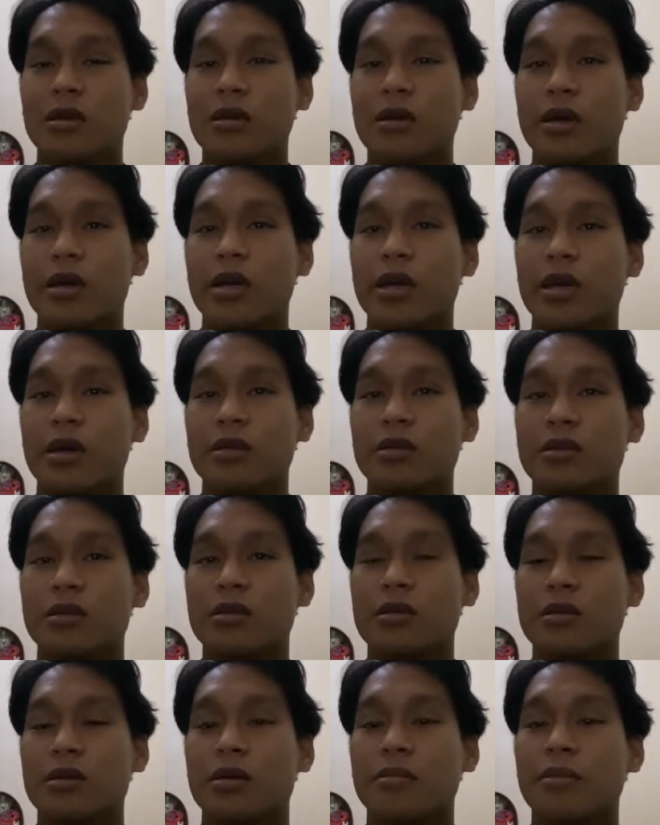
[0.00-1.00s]
and
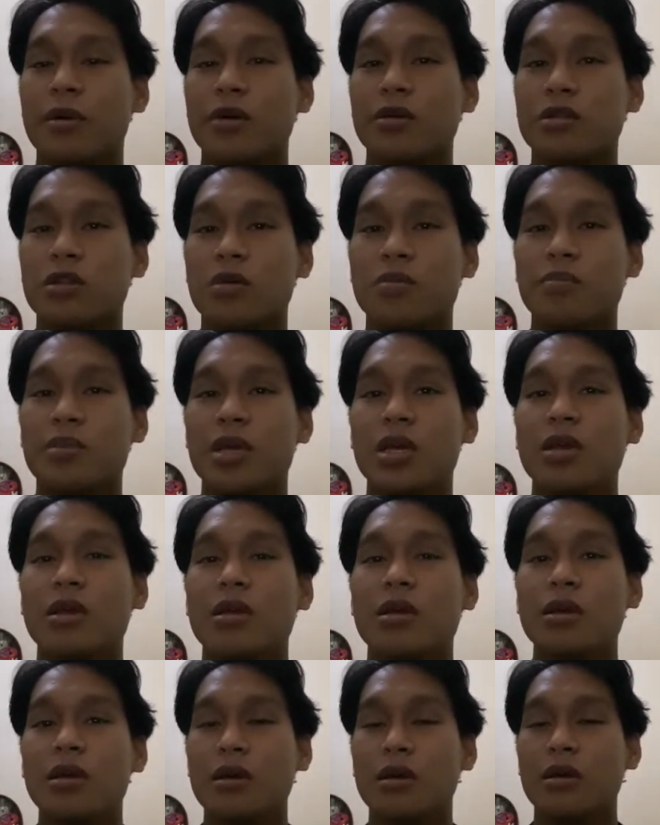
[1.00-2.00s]
about topic
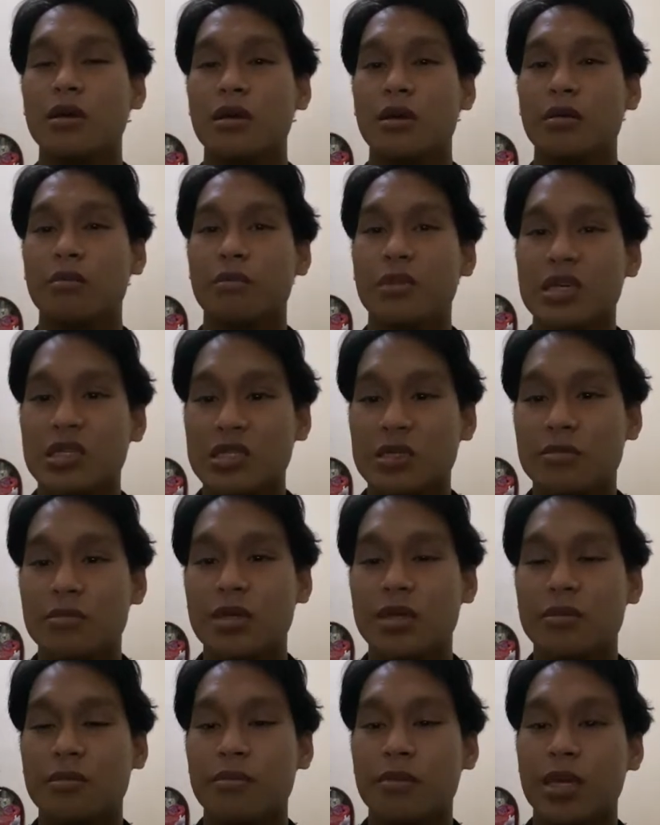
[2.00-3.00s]

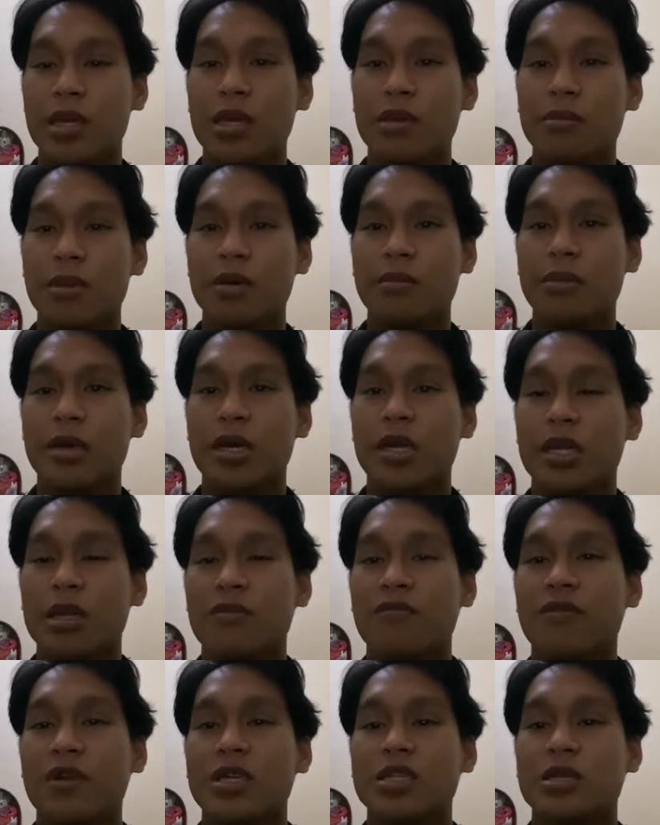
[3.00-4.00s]
maximum, minimum and
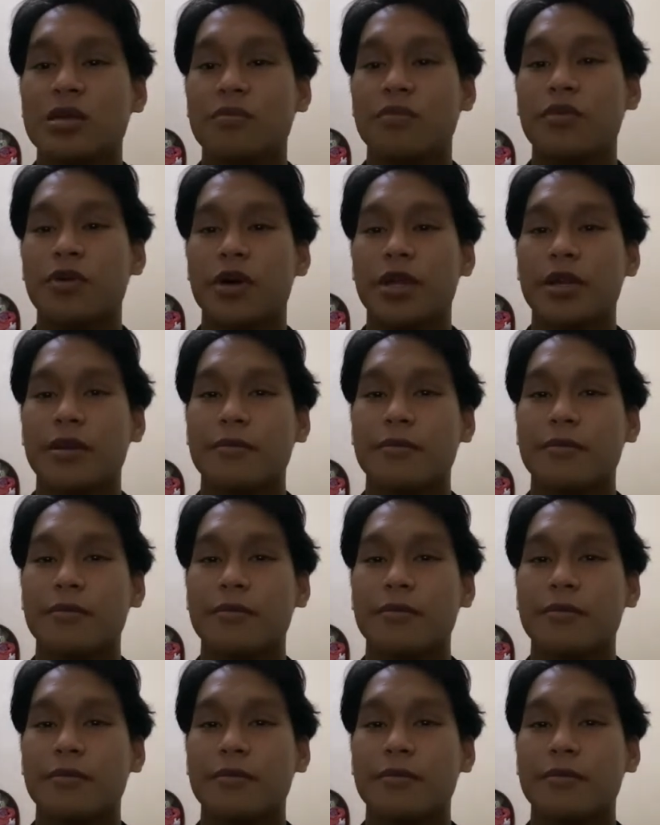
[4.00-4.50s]
inflection point.